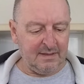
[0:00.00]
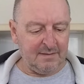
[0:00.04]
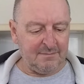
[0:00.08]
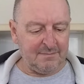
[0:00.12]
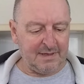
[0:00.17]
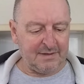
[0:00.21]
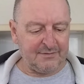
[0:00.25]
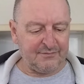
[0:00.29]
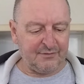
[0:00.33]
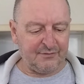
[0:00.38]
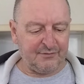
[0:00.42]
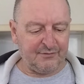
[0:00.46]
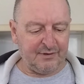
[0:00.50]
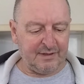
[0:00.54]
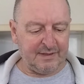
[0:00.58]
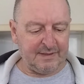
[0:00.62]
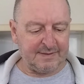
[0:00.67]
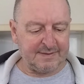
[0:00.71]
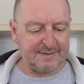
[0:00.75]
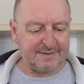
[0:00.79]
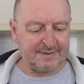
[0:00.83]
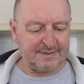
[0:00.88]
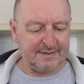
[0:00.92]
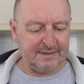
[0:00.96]
Pasta
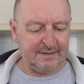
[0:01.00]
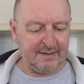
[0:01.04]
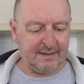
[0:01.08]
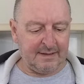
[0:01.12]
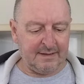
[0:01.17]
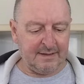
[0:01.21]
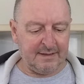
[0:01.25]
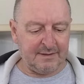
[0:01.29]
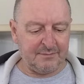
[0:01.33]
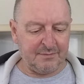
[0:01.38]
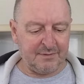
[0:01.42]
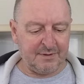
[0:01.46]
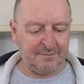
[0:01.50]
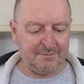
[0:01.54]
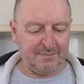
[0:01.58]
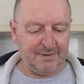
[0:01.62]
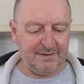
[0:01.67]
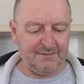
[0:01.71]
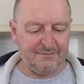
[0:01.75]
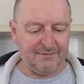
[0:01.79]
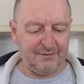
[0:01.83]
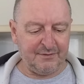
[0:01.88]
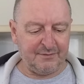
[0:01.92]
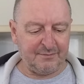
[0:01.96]
sheets layered with a
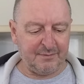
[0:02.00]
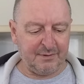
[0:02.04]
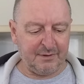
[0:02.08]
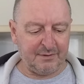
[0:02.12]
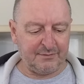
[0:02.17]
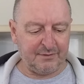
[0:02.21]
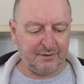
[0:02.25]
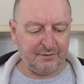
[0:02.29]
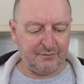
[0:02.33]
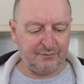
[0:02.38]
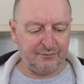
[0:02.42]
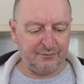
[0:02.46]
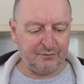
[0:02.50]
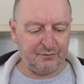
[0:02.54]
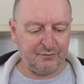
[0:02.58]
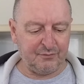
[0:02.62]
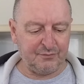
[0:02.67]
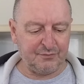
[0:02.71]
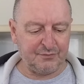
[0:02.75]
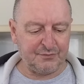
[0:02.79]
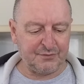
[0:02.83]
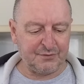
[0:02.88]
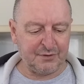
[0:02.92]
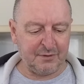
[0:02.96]
beef and tomato
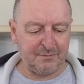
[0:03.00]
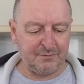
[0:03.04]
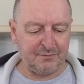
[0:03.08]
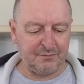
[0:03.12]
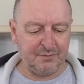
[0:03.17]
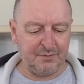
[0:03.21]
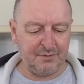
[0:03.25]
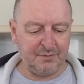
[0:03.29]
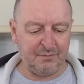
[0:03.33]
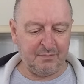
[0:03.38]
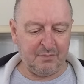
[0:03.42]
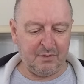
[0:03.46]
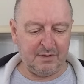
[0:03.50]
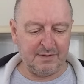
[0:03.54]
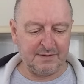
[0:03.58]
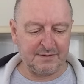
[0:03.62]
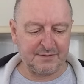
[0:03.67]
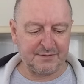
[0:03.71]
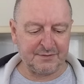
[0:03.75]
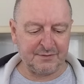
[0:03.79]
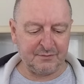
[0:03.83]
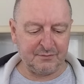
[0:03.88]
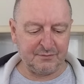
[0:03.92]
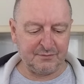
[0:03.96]
sauce, topped with white
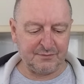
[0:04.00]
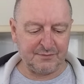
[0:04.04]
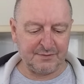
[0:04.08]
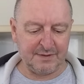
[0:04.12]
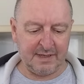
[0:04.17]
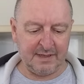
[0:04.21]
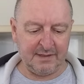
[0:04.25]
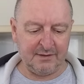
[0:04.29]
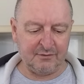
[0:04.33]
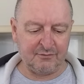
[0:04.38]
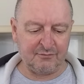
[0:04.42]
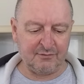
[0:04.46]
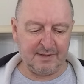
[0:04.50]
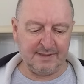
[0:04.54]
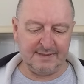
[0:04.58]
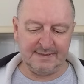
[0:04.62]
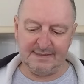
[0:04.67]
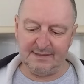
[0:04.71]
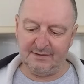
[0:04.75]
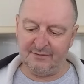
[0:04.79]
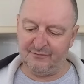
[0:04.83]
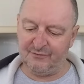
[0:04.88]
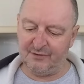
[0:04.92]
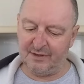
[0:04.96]
sauce and
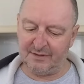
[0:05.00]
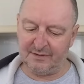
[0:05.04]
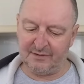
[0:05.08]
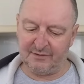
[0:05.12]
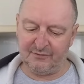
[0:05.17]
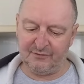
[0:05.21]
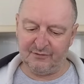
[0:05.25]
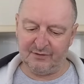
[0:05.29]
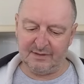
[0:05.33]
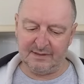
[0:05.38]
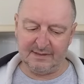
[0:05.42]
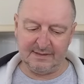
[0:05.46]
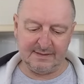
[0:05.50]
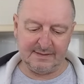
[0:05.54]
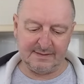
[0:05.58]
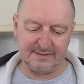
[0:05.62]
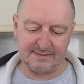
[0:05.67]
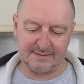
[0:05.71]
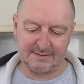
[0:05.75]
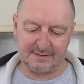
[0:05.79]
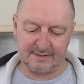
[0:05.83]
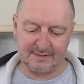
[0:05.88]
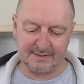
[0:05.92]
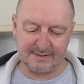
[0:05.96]
grated cheddar
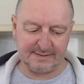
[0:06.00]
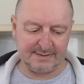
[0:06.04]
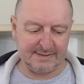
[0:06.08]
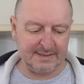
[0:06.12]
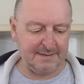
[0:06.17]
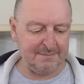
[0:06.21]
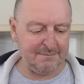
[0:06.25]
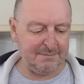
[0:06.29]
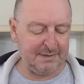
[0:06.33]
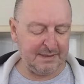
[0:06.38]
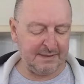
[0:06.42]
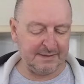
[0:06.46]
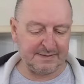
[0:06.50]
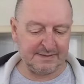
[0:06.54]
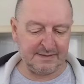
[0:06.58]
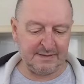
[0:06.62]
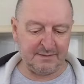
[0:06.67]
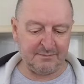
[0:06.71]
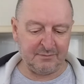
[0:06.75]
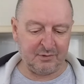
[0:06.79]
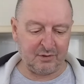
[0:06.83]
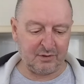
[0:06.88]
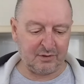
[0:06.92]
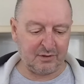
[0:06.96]
cheese. Takes 10 minutes in
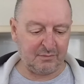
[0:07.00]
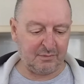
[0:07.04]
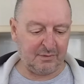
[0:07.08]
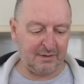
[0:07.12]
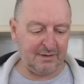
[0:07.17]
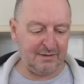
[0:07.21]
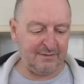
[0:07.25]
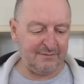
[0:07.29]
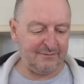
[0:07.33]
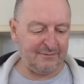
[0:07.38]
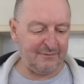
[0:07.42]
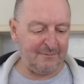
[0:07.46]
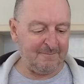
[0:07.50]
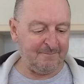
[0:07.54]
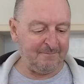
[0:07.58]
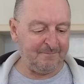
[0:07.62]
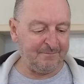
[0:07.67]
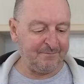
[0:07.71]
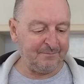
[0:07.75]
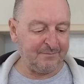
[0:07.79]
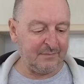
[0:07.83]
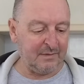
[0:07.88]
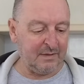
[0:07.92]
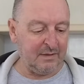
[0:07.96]
the microwave.
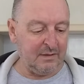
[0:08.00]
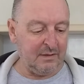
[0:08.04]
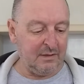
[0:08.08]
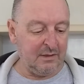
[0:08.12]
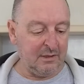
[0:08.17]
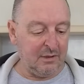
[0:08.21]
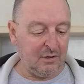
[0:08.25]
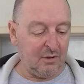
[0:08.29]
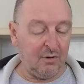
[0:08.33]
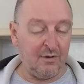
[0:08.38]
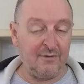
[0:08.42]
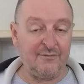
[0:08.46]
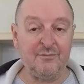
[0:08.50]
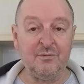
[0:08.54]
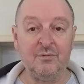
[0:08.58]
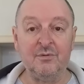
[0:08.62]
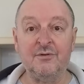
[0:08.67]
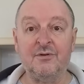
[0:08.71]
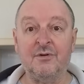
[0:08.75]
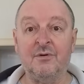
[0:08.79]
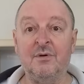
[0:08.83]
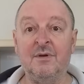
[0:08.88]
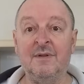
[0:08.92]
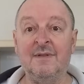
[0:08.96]
Or if you
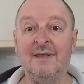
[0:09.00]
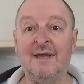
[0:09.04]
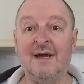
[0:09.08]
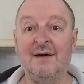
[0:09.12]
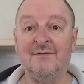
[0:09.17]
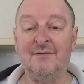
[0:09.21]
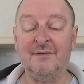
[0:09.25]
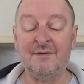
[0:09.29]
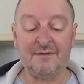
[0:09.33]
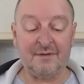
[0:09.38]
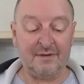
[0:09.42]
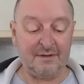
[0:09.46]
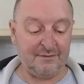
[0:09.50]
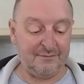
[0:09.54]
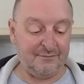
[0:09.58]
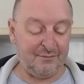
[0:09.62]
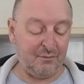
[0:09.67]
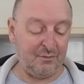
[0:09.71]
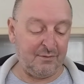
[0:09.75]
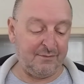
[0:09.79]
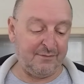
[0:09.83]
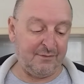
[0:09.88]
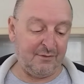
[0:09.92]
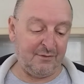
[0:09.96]
want to do it in the oven, takes
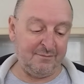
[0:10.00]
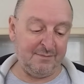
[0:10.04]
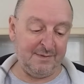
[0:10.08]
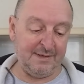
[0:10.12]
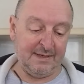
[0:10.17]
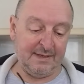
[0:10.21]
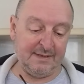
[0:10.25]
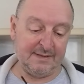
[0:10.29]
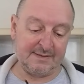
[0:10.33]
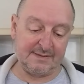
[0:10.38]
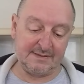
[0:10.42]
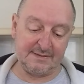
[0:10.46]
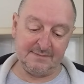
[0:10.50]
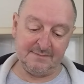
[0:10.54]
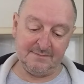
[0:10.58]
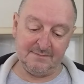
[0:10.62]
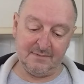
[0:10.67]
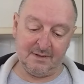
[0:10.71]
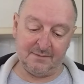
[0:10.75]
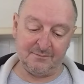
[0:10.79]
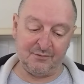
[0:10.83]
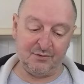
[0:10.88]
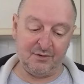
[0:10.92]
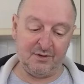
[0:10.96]
45 minutes.
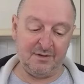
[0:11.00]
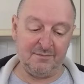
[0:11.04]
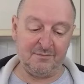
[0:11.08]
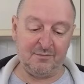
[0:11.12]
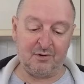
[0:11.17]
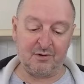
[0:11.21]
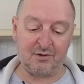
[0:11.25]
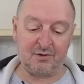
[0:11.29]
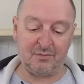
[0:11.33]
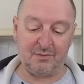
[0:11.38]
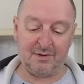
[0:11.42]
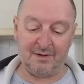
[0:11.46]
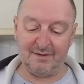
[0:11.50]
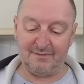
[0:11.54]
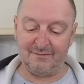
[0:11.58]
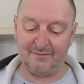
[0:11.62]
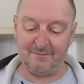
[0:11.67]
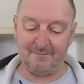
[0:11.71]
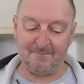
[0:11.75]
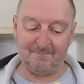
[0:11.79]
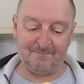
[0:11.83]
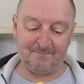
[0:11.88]
I'm doing it in the microwave.